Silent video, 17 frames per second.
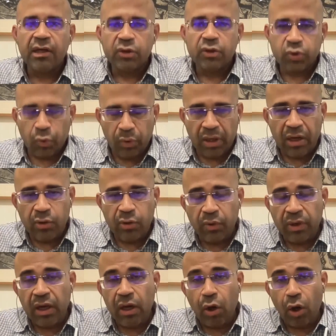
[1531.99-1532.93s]
So we are
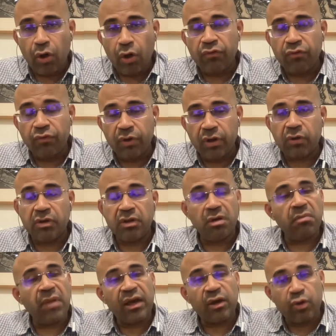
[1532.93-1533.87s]
doing a lot of work on
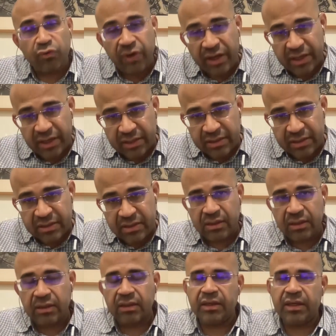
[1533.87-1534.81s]
the
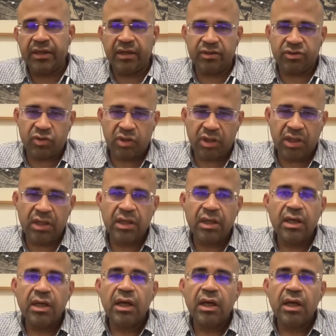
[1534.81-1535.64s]
microfinance industry,